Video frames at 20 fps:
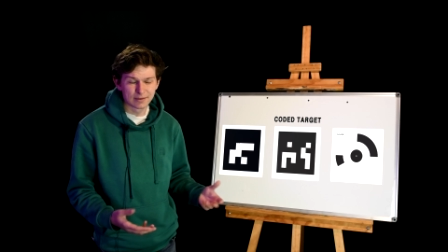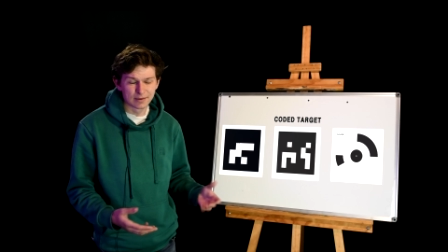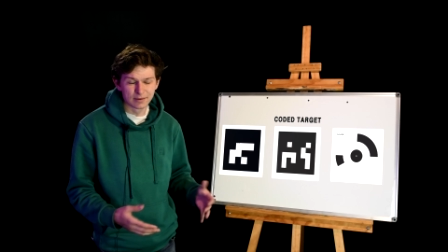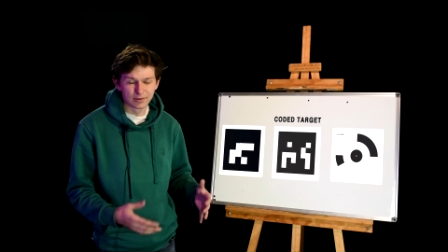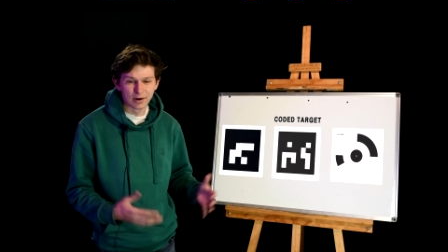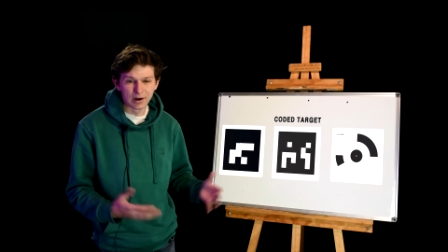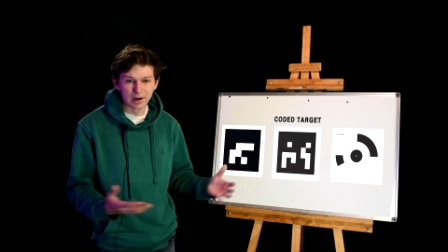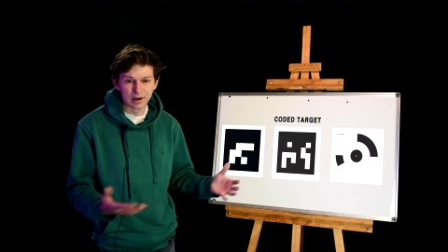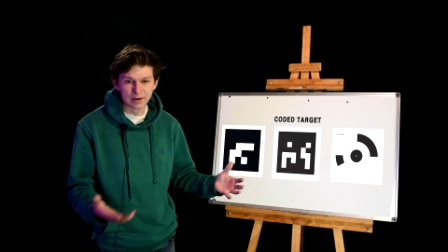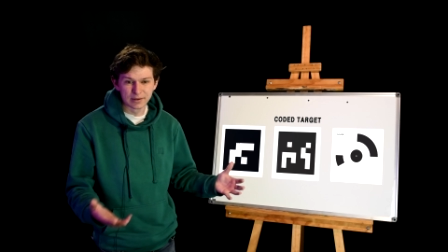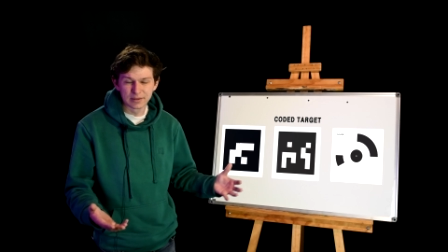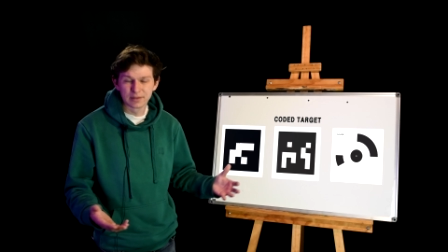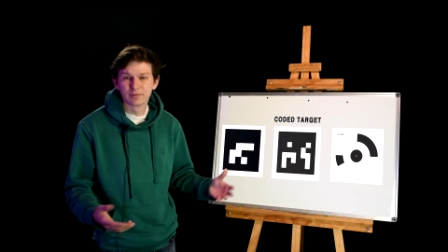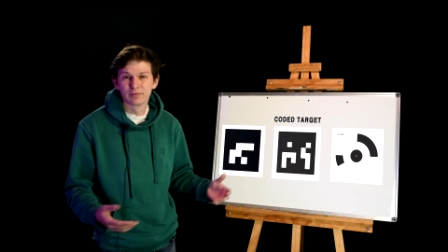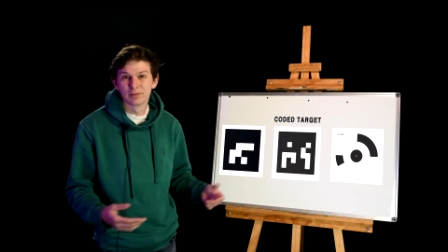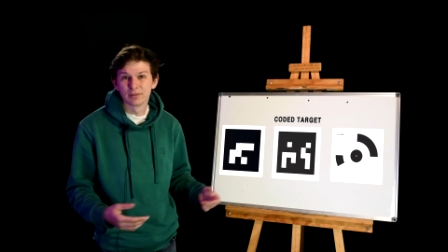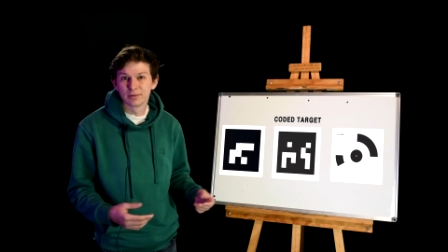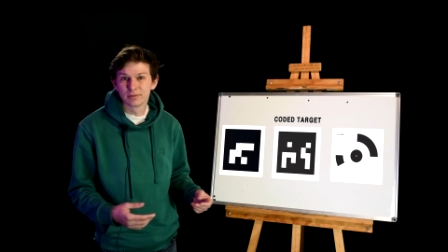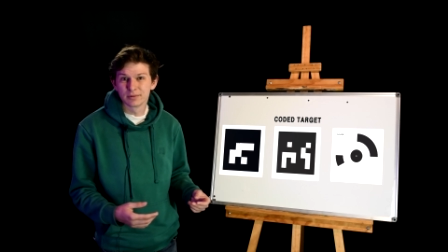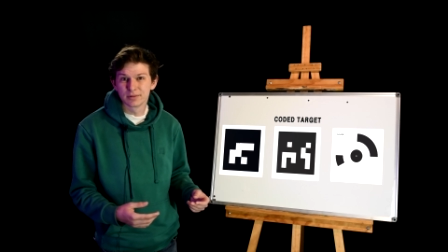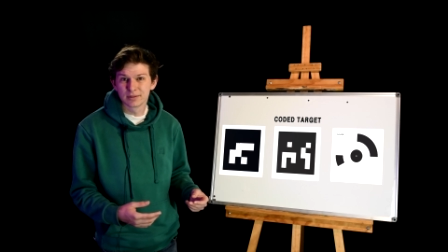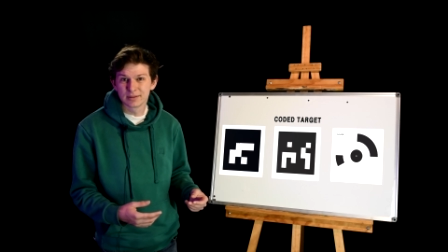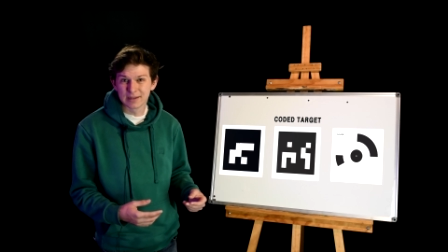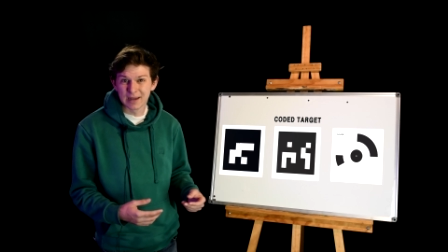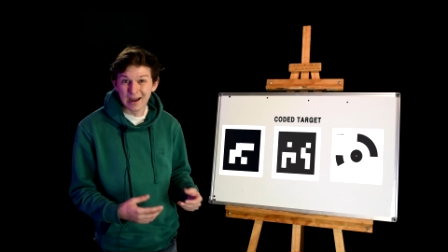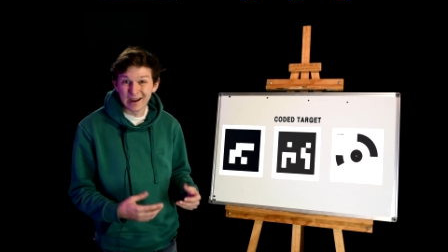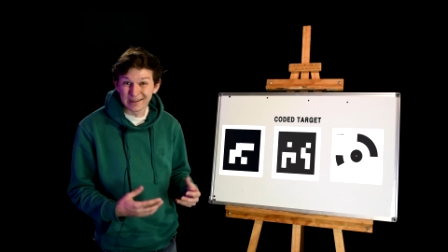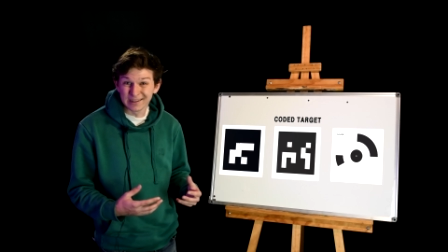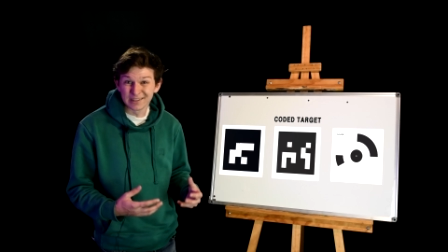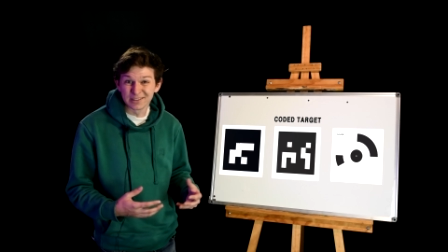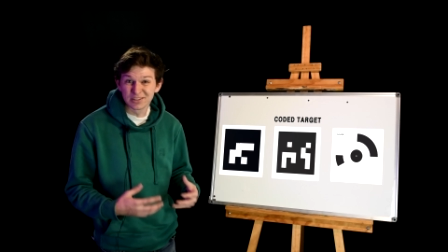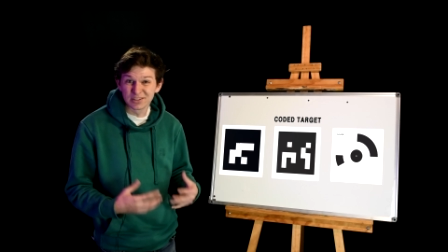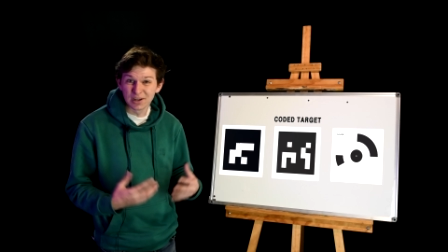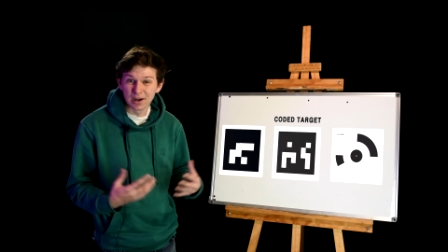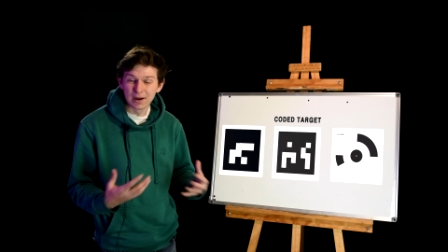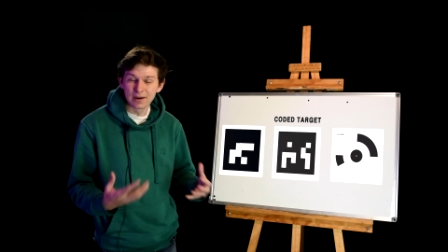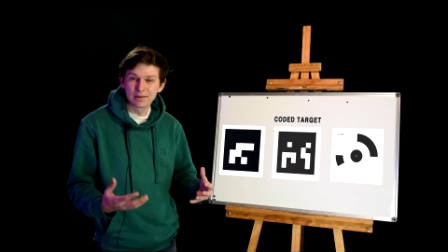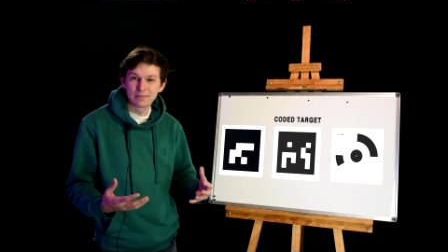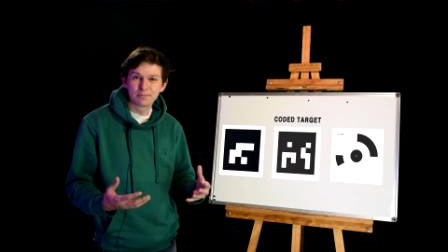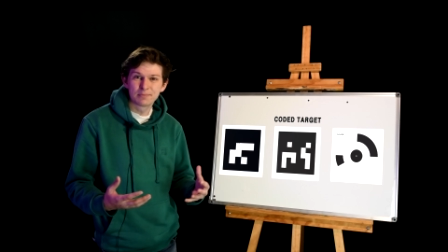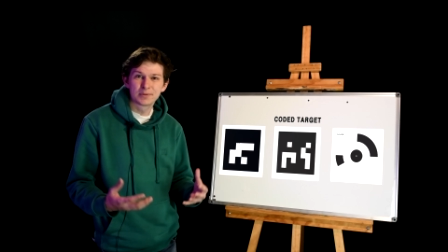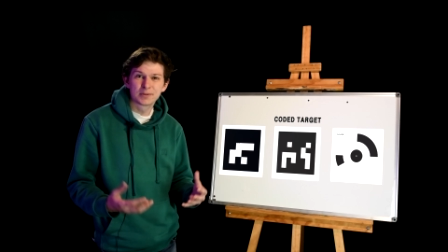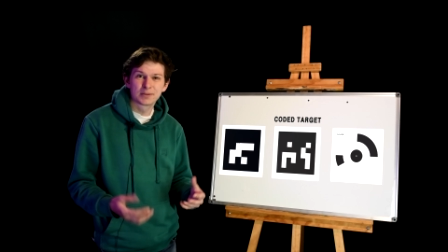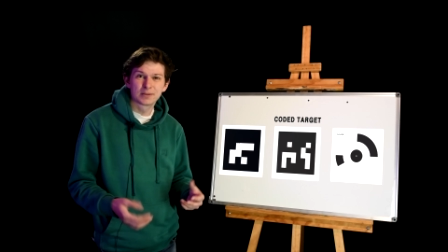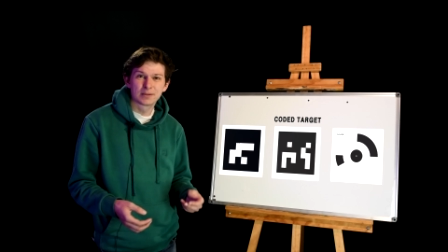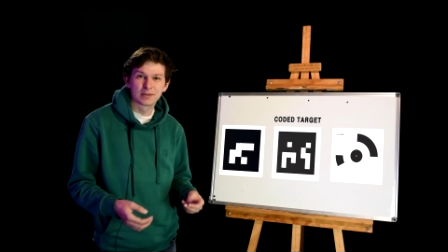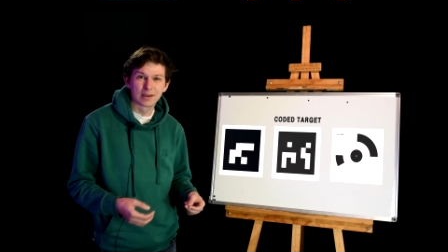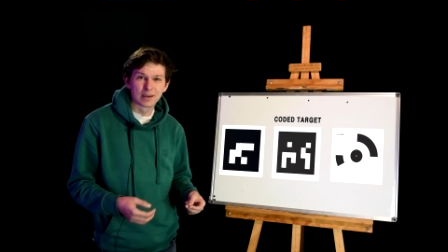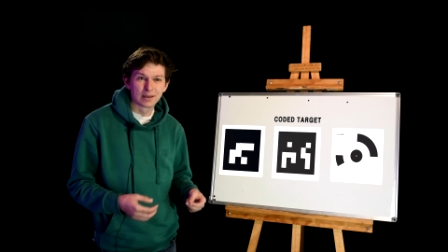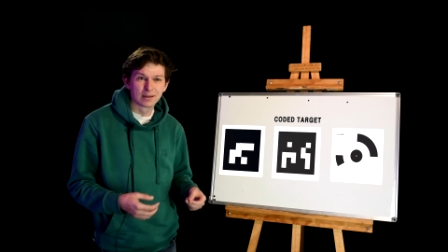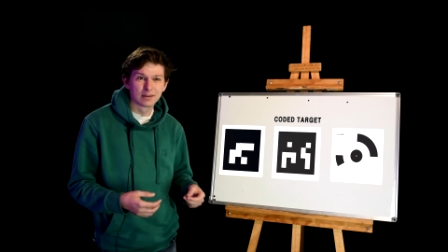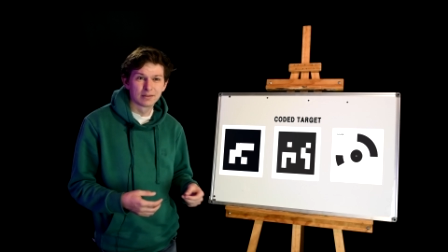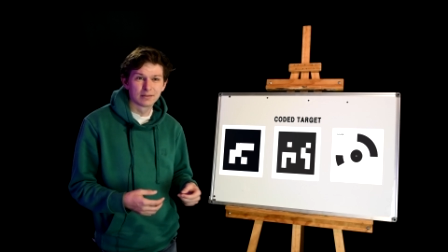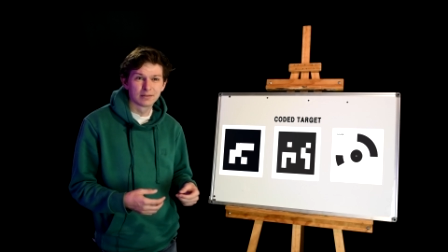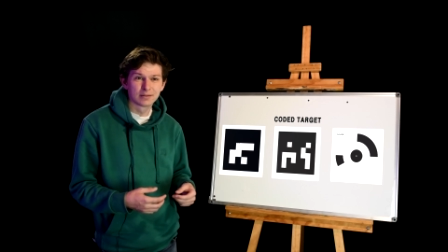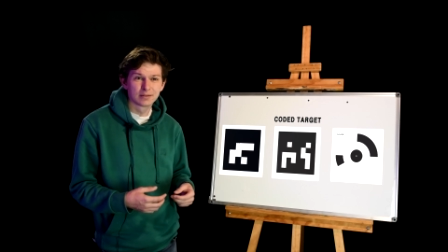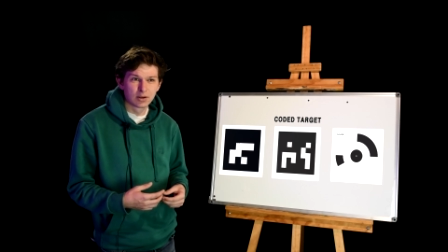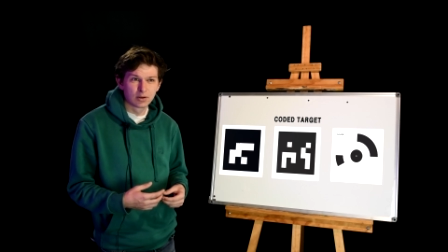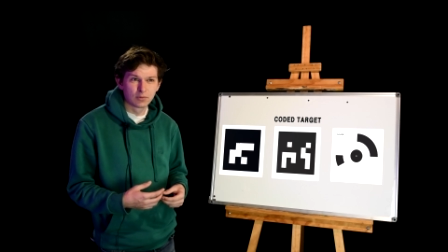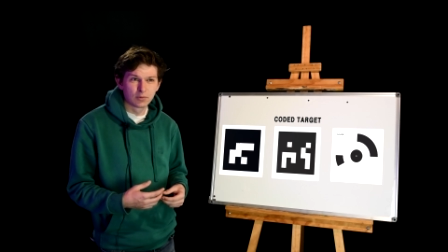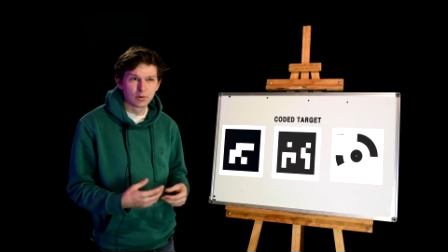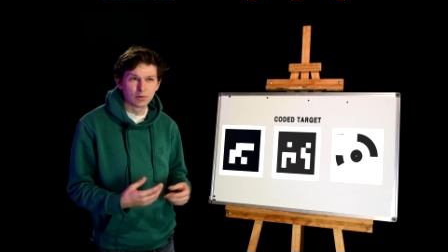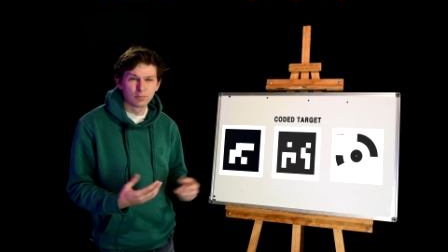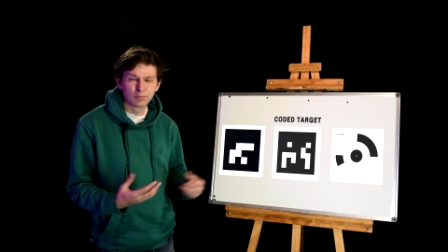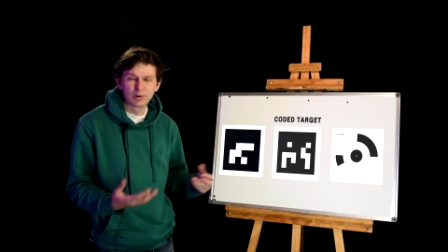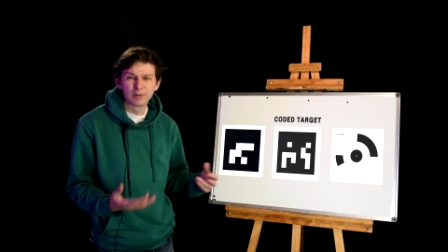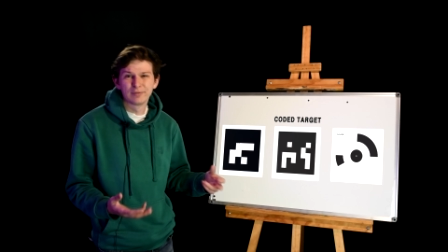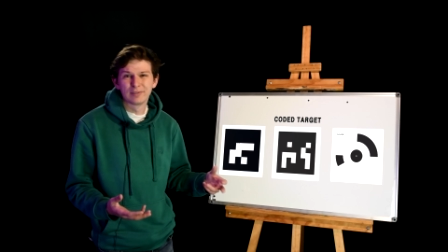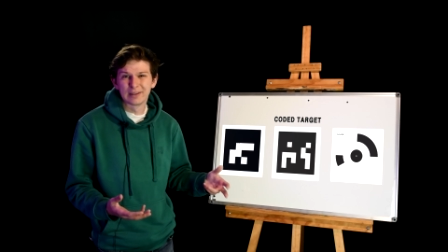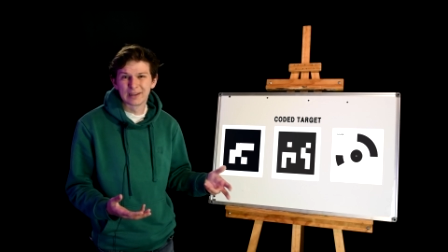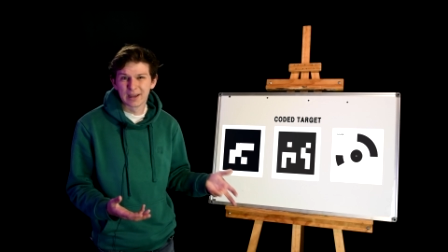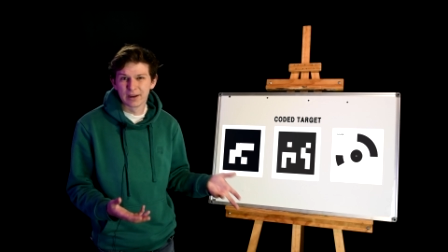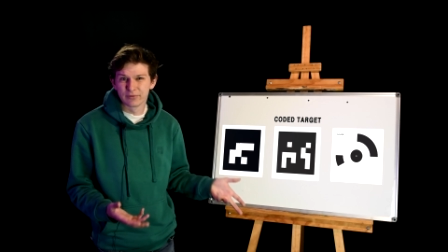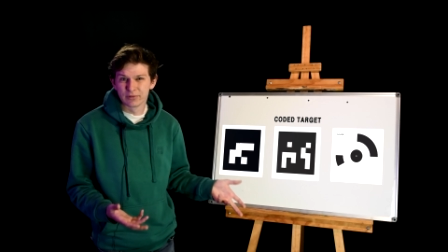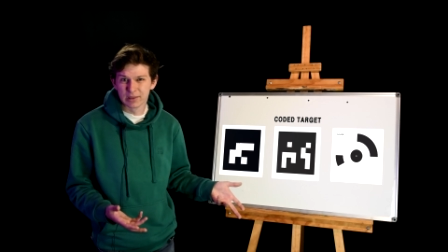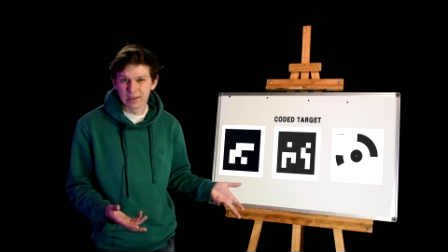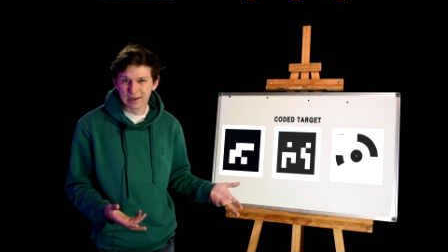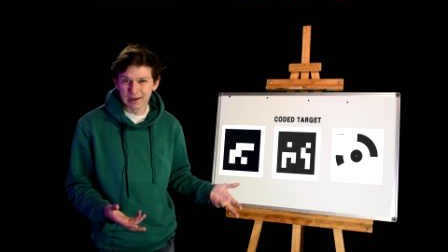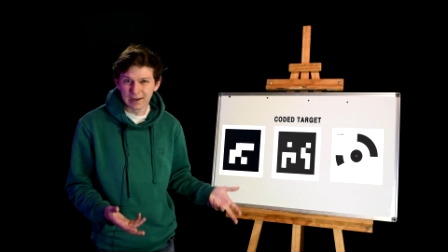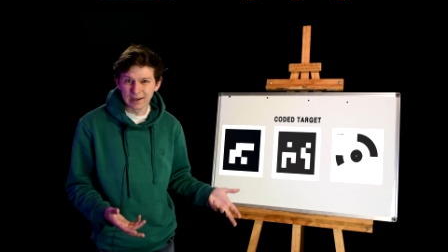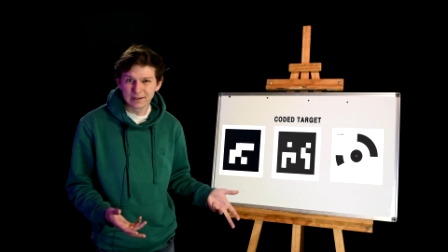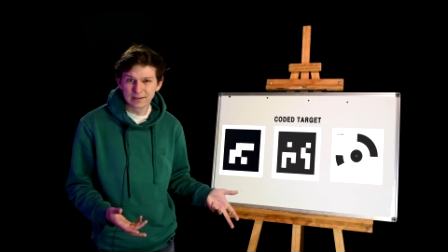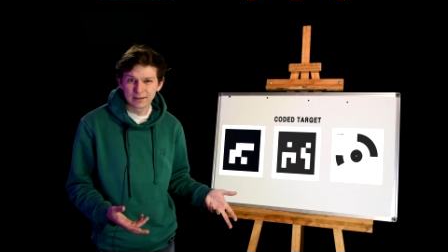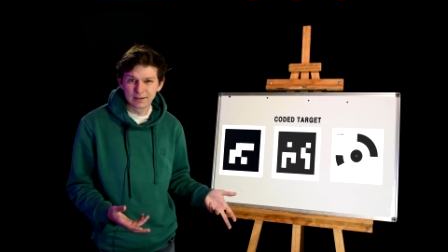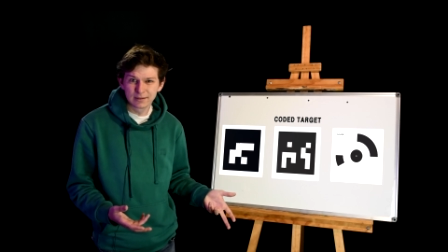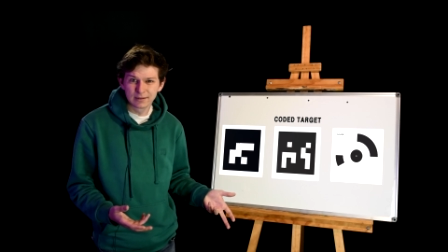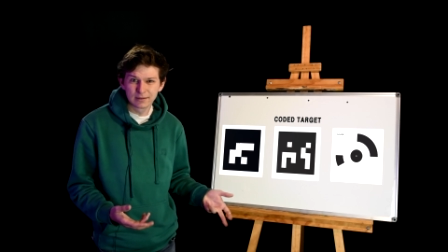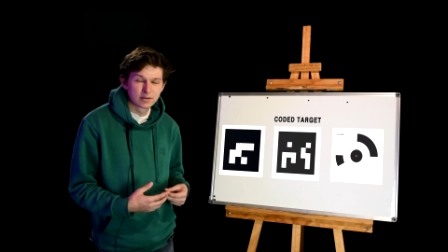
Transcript: There are different target types and we'll briefly cover that later.